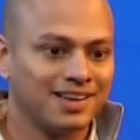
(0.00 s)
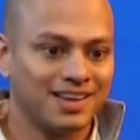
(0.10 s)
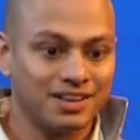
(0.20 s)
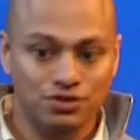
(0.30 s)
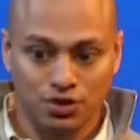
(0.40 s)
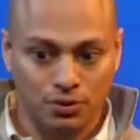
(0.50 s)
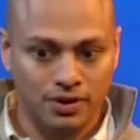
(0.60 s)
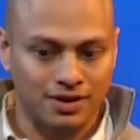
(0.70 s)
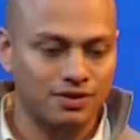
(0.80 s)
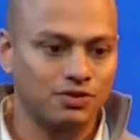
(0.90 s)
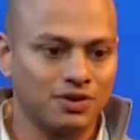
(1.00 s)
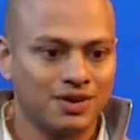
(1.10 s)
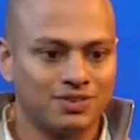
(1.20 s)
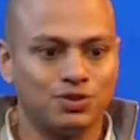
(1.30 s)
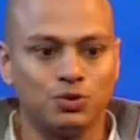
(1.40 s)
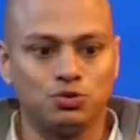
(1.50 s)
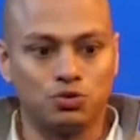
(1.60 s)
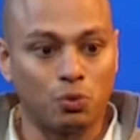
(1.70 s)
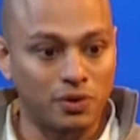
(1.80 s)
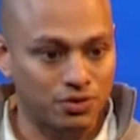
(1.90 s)
in tokens to
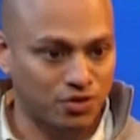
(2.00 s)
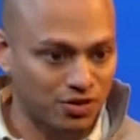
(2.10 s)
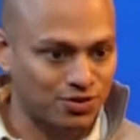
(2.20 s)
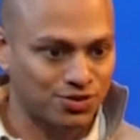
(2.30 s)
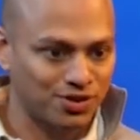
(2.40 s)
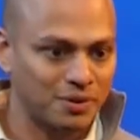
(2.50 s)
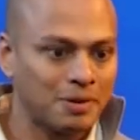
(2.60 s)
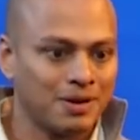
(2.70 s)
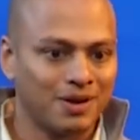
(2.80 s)
join the registry.